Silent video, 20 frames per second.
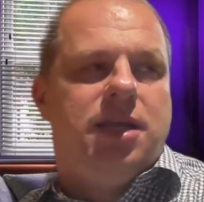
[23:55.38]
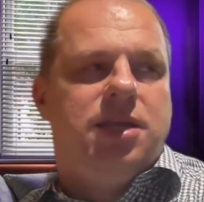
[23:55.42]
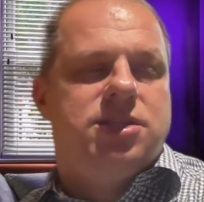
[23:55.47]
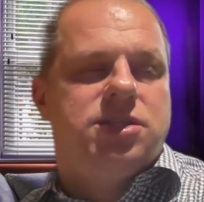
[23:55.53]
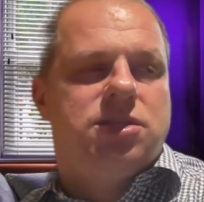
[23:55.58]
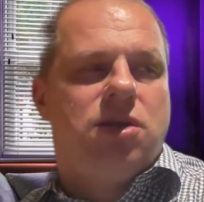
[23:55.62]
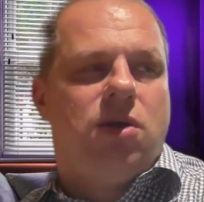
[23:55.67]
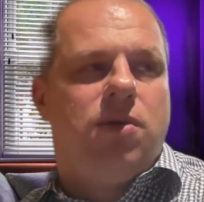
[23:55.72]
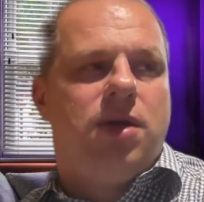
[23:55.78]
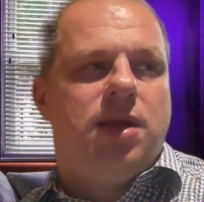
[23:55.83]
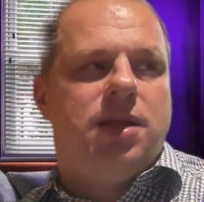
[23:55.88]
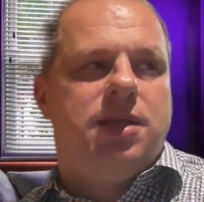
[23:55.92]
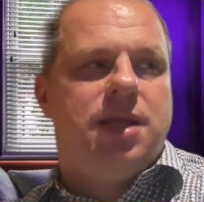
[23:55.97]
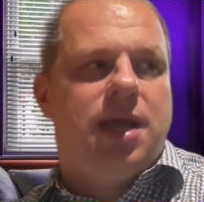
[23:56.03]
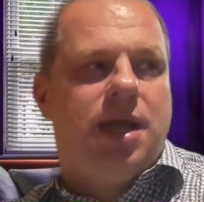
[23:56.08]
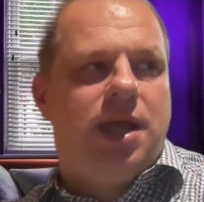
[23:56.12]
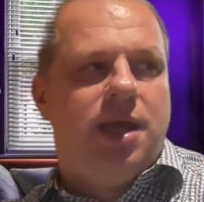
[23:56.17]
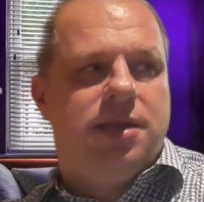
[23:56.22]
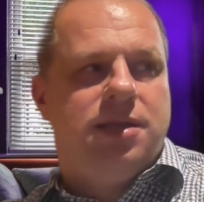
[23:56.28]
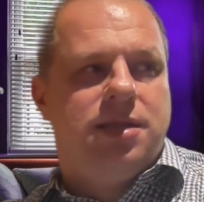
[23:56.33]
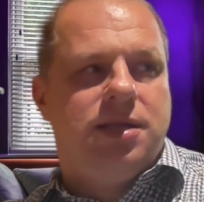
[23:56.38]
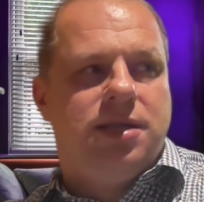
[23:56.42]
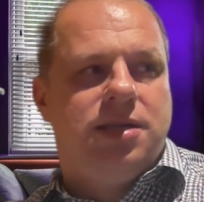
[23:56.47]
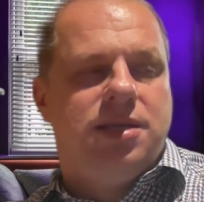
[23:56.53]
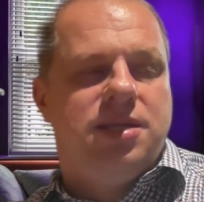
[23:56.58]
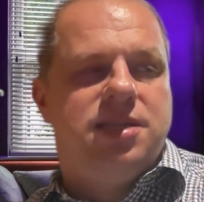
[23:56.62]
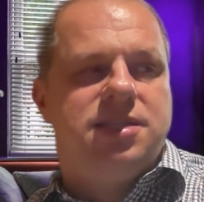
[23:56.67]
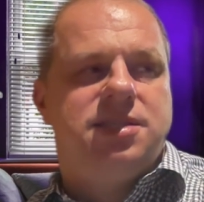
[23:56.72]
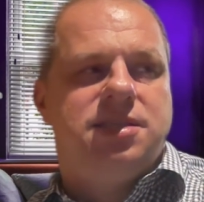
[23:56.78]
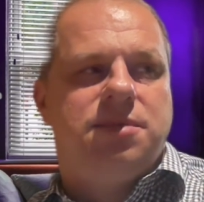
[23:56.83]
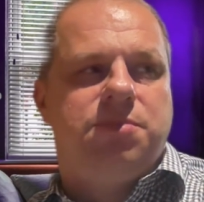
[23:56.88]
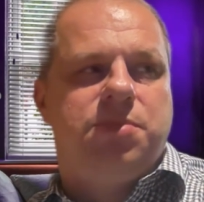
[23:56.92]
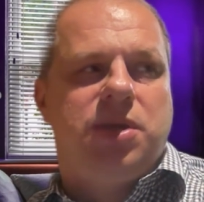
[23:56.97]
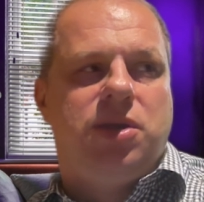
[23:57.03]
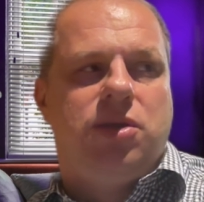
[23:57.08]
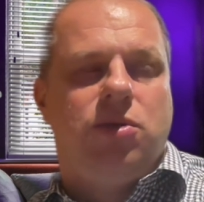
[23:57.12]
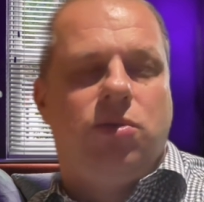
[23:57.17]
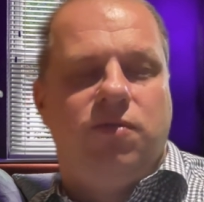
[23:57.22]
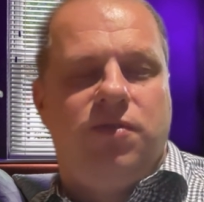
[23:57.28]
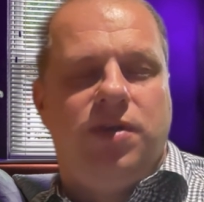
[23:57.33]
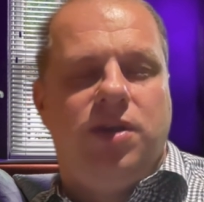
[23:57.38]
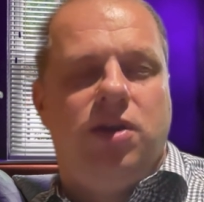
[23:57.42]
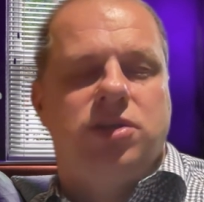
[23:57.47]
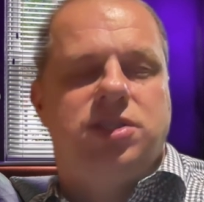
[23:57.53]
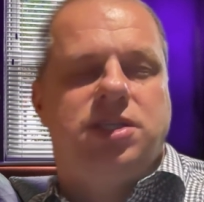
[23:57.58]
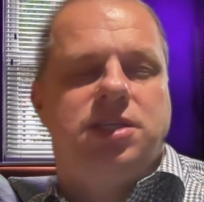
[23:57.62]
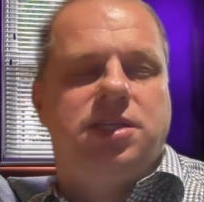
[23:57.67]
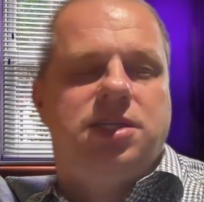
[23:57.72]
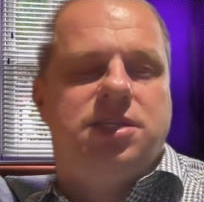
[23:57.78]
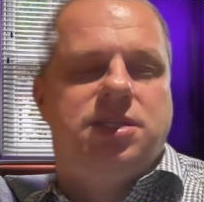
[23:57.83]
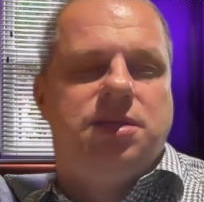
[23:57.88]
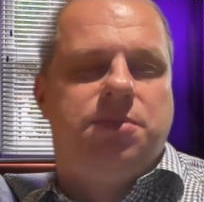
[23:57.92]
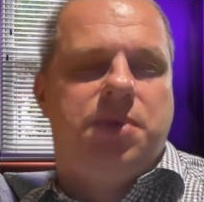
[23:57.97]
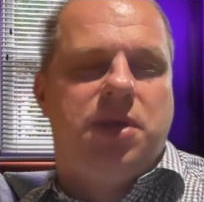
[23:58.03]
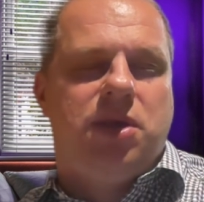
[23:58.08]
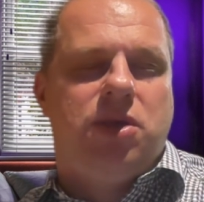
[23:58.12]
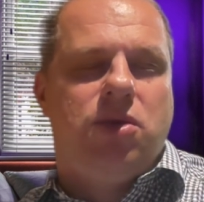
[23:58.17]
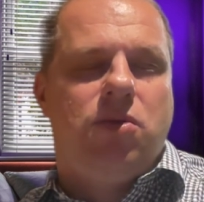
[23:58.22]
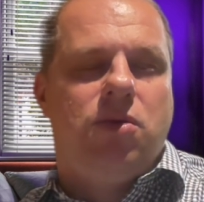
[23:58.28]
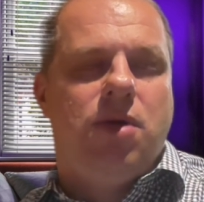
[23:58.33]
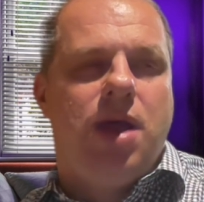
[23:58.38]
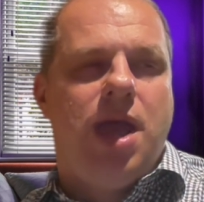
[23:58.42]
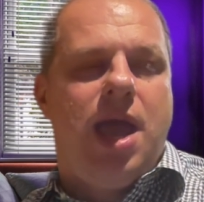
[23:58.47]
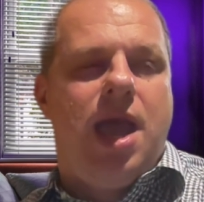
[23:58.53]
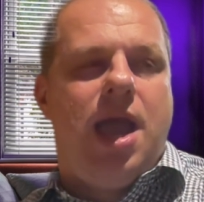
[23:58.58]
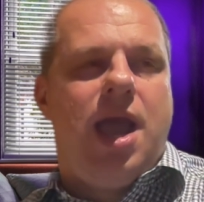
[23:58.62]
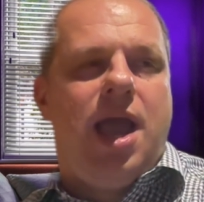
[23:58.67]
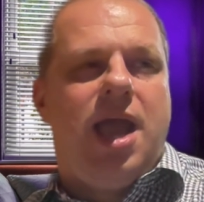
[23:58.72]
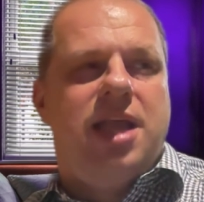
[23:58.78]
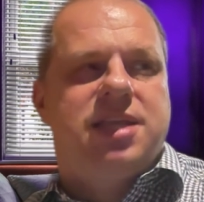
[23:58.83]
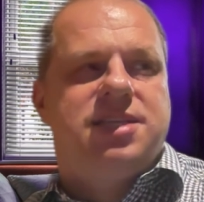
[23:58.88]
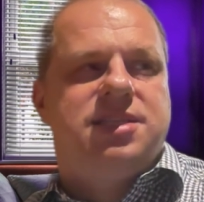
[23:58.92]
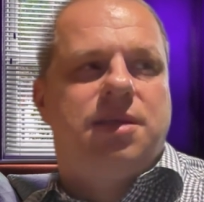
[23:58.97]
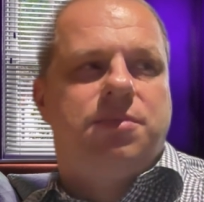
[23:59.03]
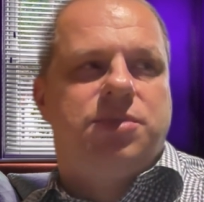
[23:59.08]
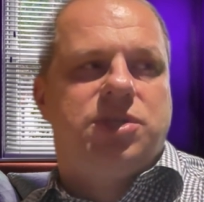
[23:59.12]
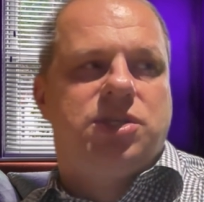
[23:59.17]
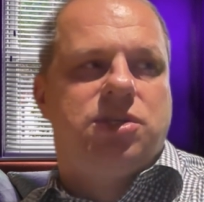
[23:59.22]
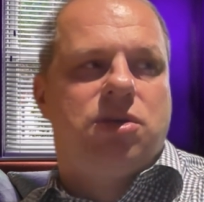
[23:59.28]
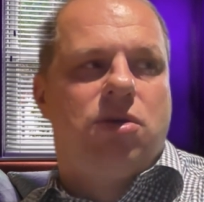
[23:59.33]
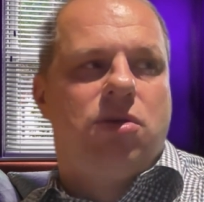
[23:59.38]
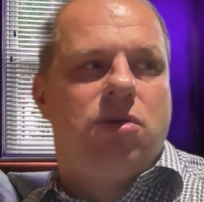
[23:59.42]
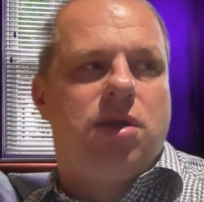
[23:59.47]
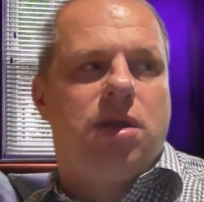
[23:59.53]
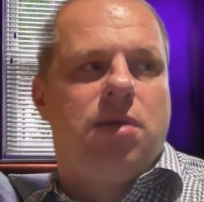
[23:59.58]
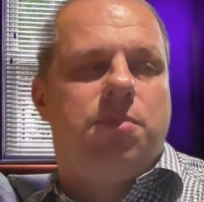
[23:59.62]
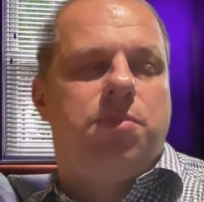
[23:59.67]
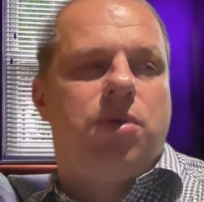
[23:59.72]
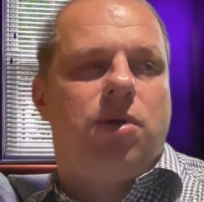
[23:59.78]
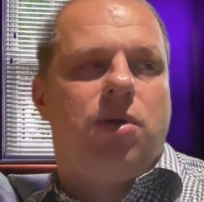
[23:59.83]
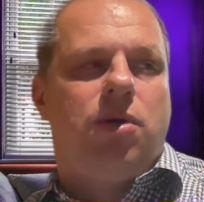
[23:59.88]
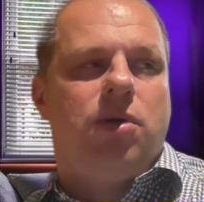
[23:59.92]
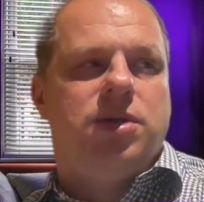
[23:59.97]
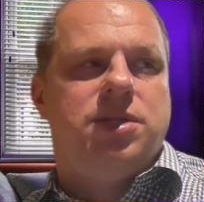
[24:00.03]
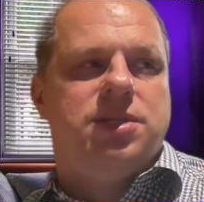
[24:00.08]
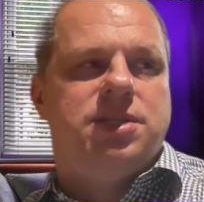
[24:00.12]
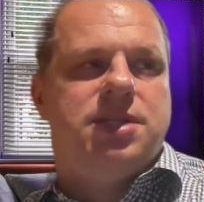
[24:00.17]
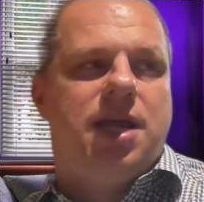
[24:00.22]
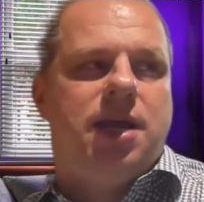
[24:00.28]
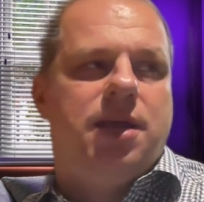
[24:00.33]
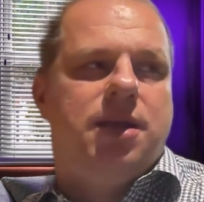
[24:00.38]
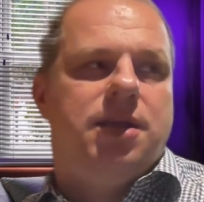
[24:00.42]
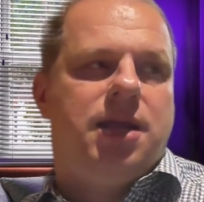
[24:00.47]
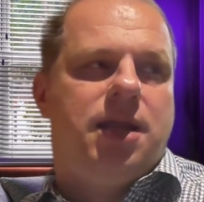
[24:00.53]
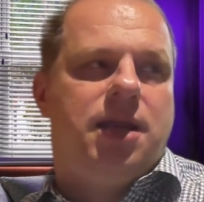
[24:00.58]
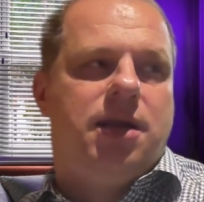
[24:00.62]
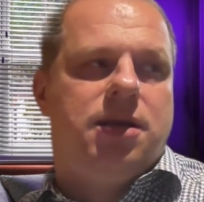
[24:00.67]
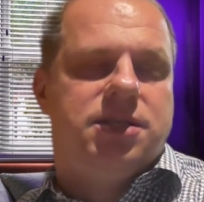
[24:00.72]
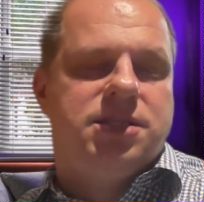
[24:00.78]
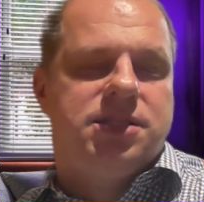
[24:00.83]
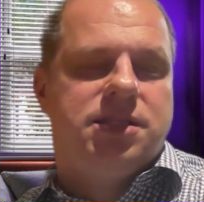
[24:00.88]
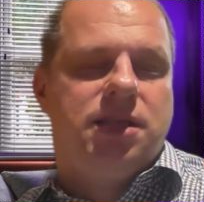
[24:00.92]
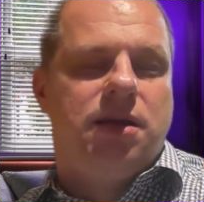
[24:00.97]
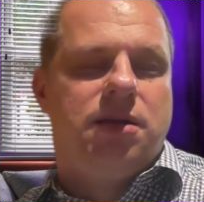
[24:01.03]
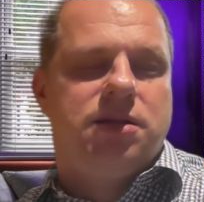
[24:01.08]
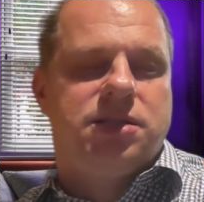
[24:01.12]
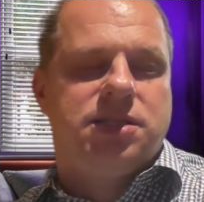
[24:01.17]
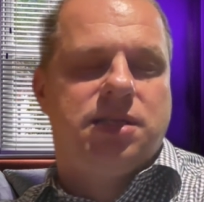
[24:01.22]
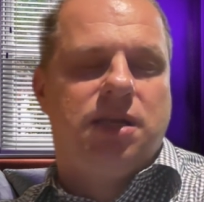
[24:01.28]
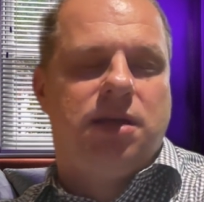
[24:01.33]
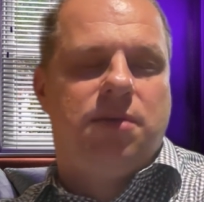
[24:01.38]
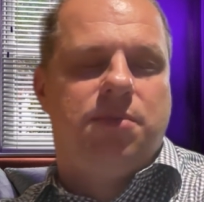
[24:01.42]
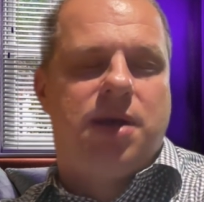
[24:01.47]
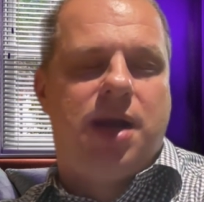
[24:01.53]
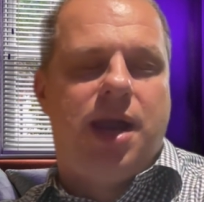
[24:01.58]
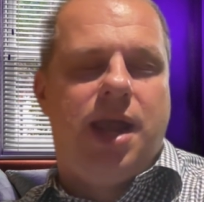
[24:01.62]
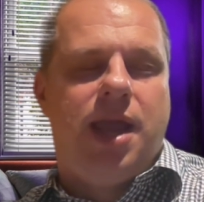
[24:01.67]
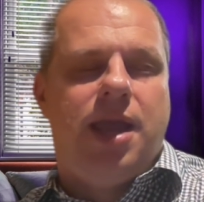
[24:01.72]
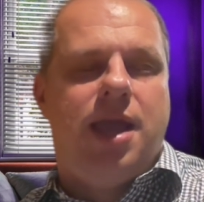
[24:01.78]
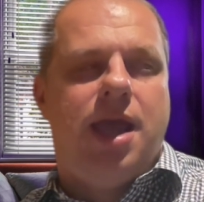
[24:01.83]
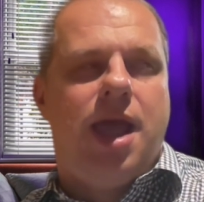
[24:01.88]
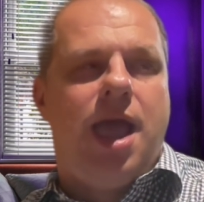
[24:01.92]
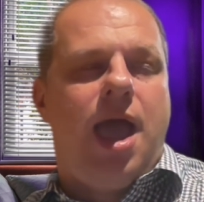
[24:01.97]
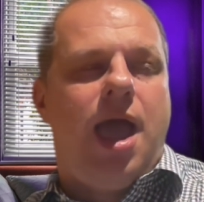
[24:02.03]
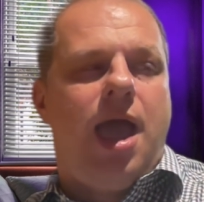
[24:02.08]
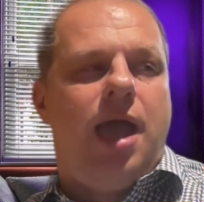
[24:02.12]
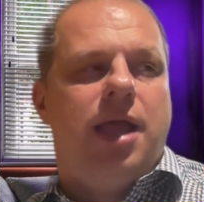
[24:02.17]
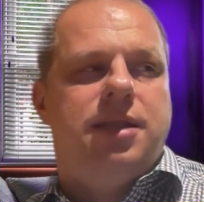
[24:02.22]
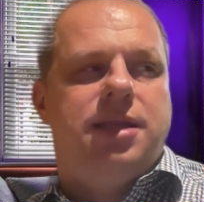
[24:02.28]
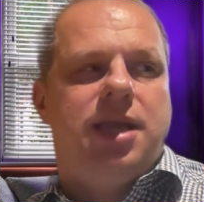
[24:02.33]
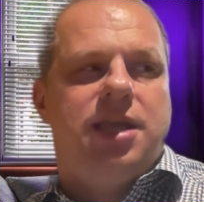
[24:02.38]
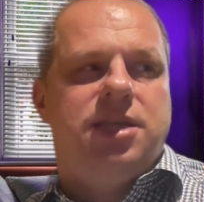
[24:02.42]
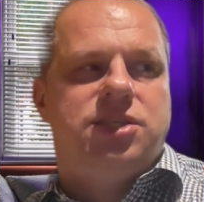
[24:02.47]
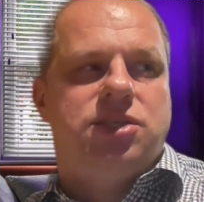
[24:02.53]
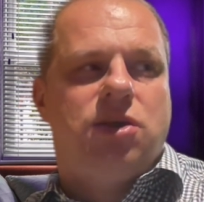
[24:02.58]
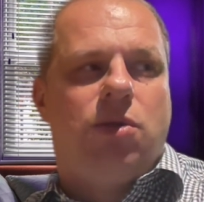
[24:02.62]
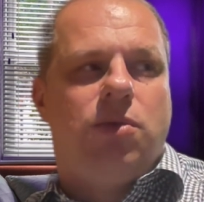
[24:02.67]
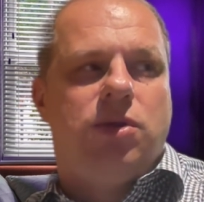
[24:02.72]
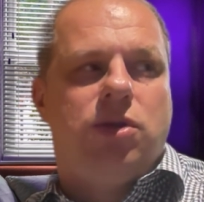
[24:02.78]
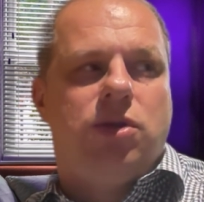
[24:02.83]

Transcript: saw it that this CPQ, Velocity CPQ, has some stronger points than their Steelbreak. They saw it